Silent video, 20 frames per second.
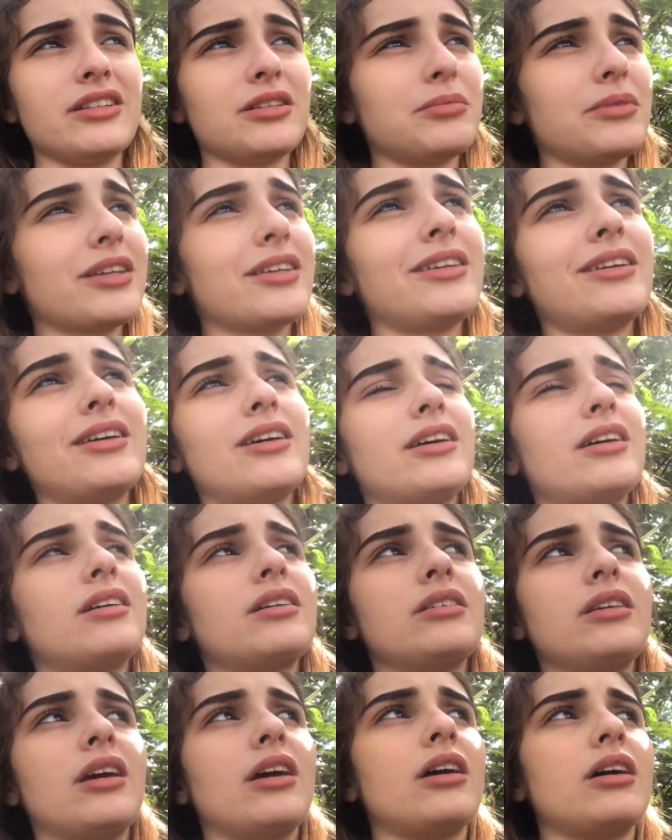I'm like,
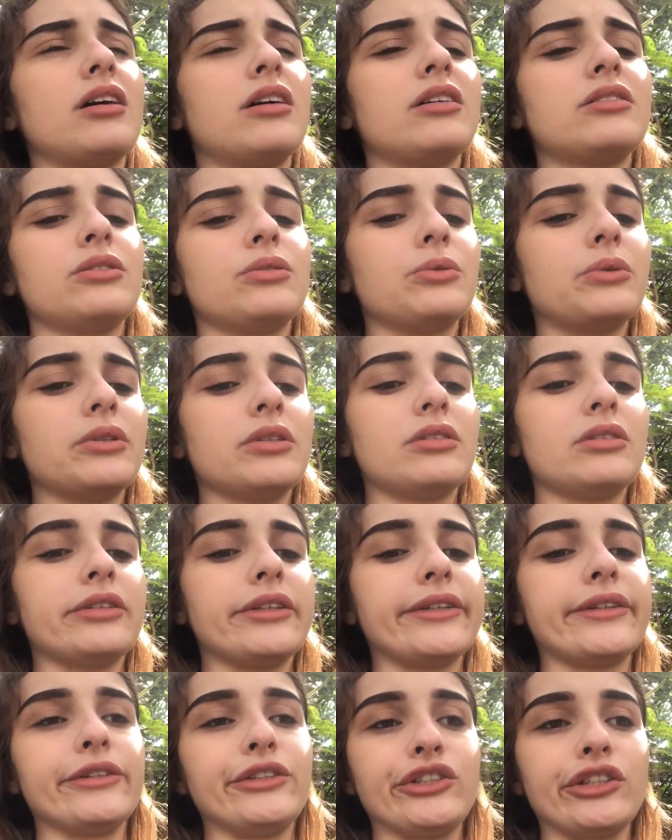yeah, I don't want to,
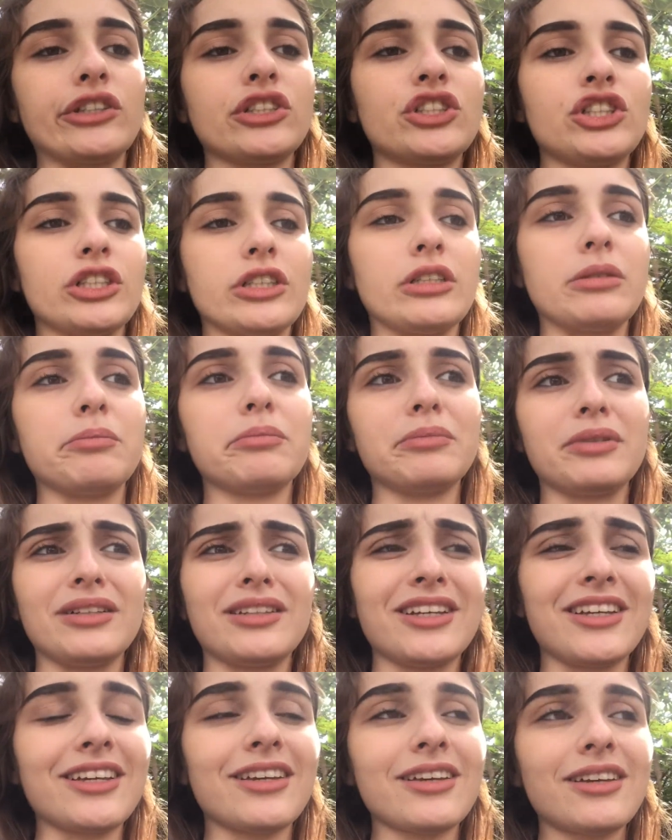like, jinx shit. But,
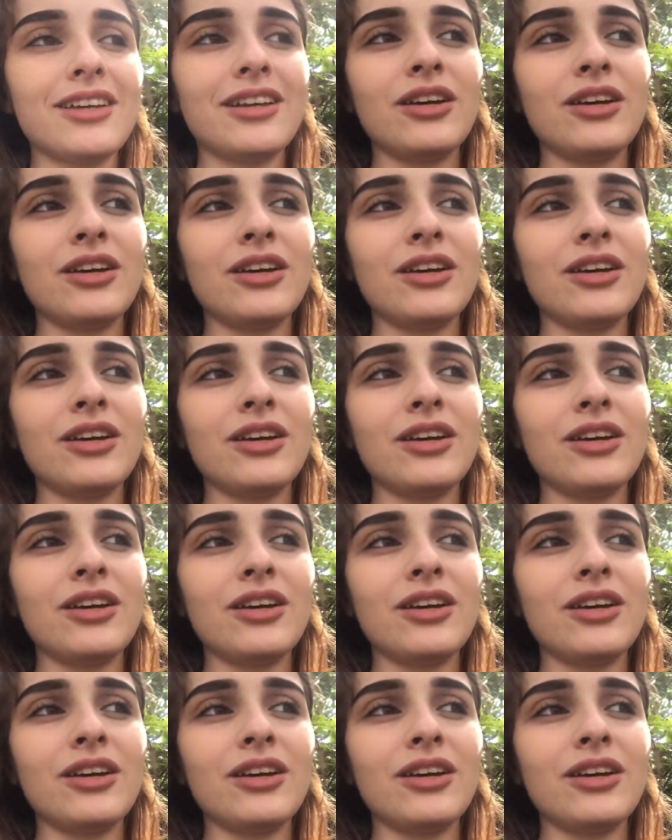like,